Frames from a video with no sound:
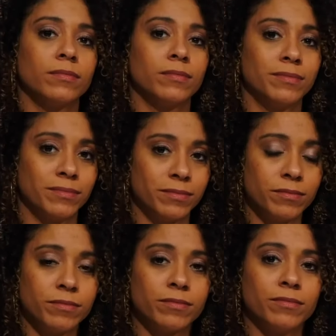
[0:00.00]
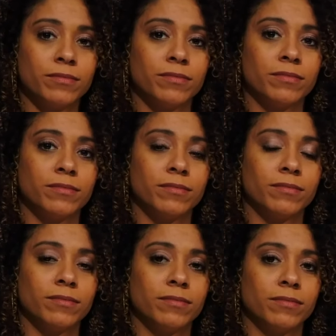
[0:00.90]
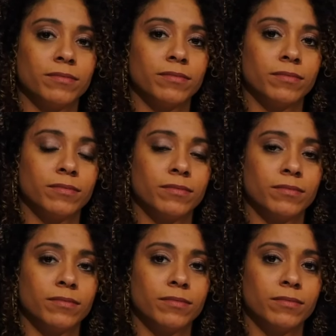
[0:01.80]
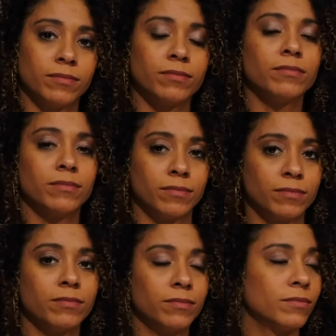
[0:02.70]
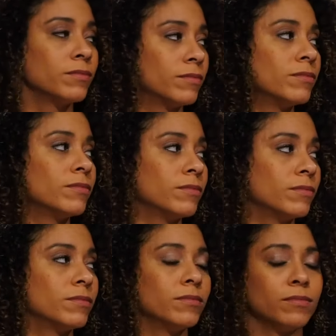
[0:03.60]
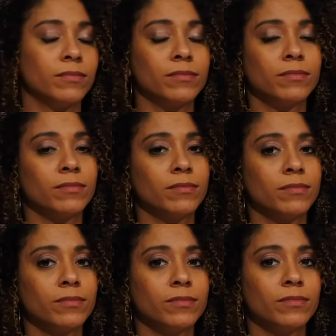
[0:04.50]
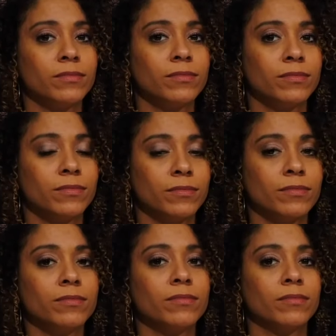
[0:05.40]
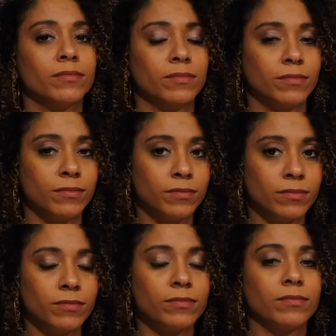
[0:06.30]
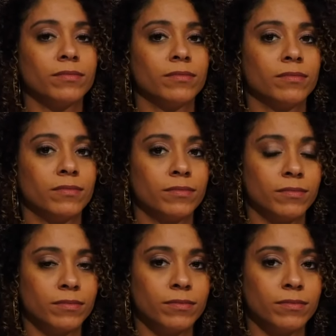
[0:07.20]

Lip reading: (silent)